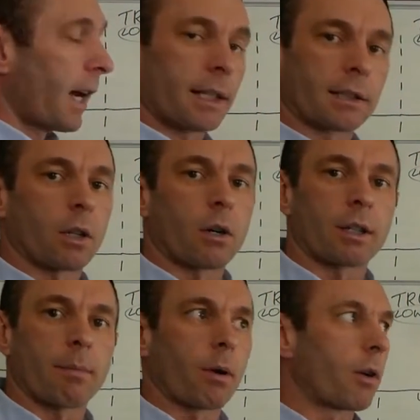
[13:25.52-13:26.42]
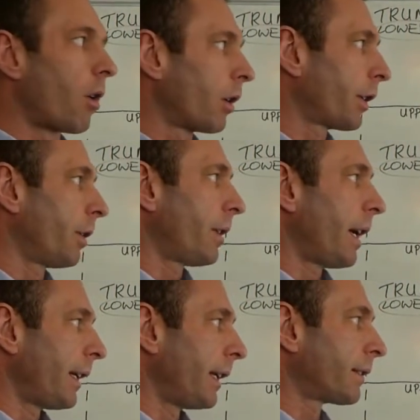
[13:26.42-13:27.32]
and I'll talk about all the
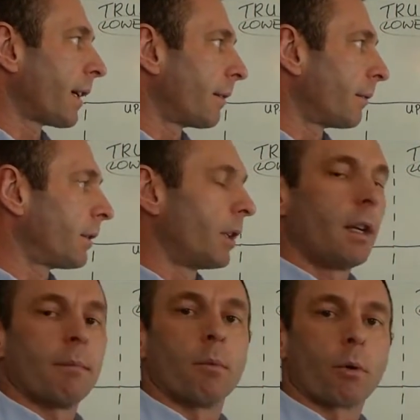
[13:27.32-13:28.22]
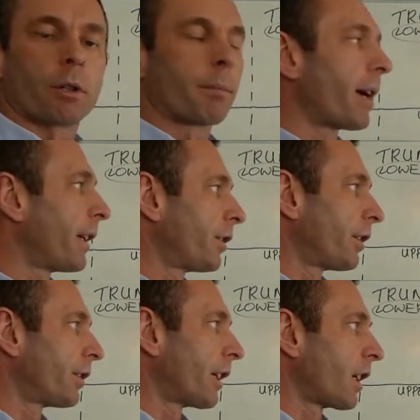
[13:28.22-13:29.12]
cutaneous and motor
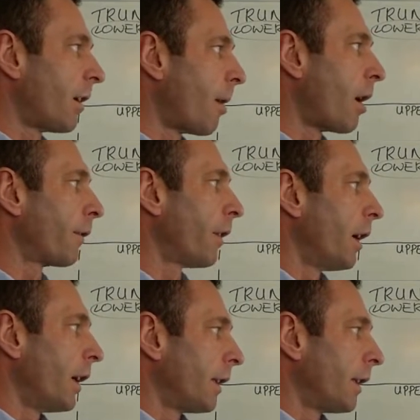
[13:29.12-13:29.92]
branches that come off